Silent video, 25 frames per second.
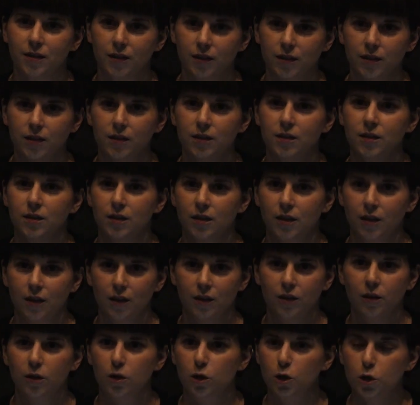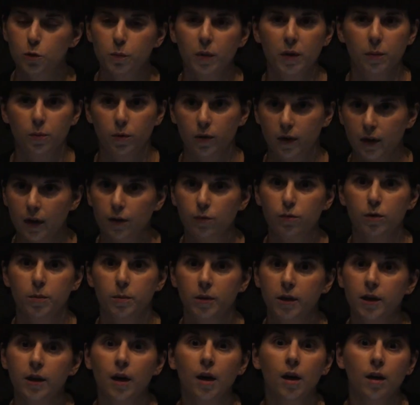It's the newspaper and
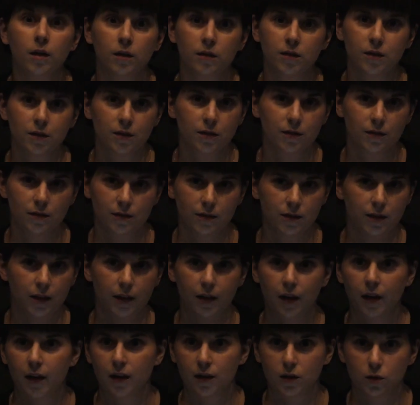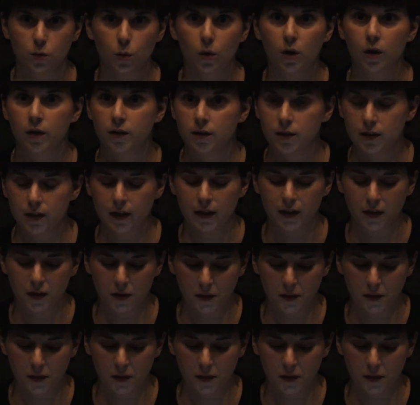everybody else said X, Y, and Z.